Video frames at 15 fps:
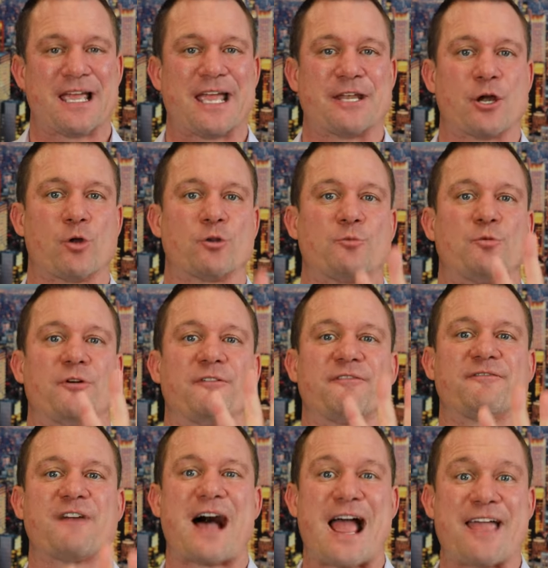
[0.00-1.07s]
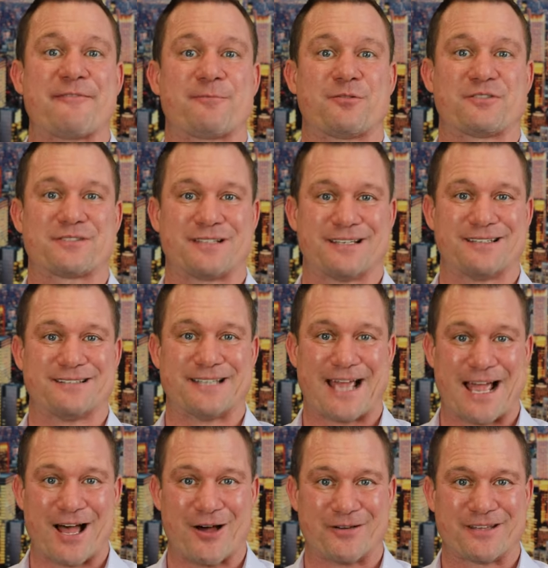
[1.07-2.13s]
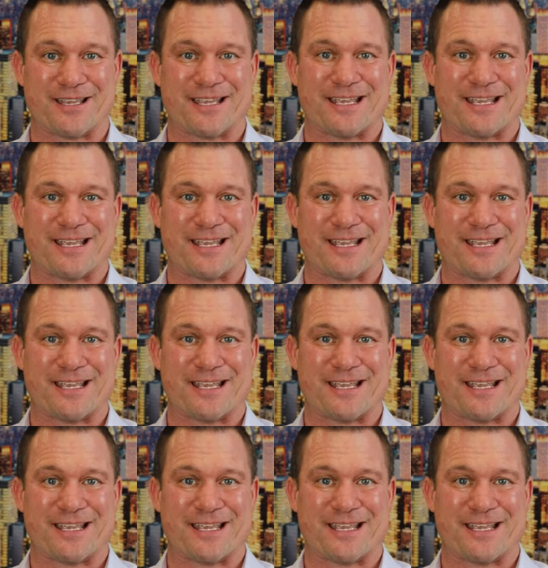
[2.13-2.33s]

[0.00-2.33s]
and only put 5% down